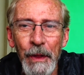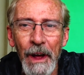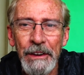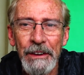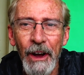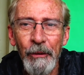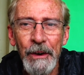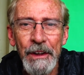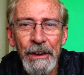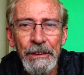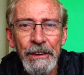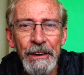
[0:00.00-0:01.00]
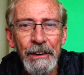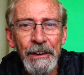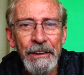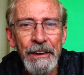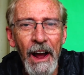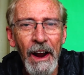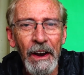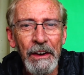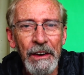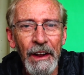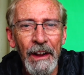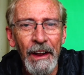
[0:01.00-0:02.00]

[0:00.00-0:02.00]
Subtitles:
that's how it is here in Thailand.